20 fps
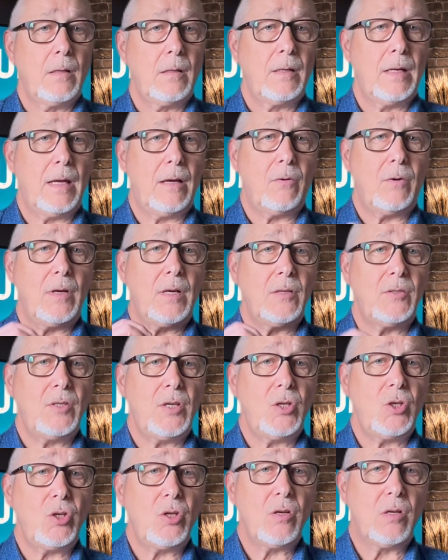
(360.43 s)
Now, in
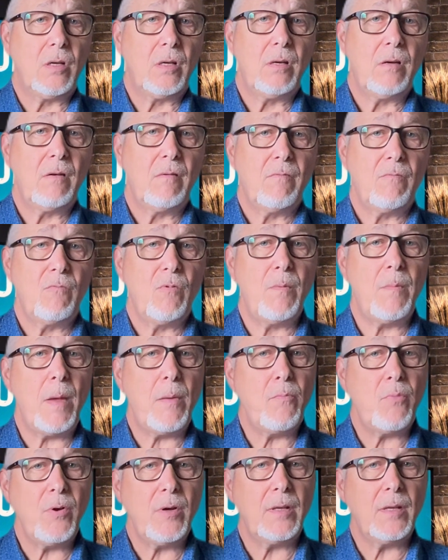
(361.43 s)
addition,
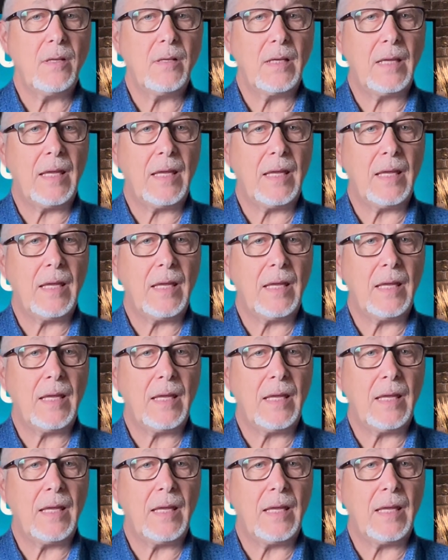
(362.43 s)
remembering that the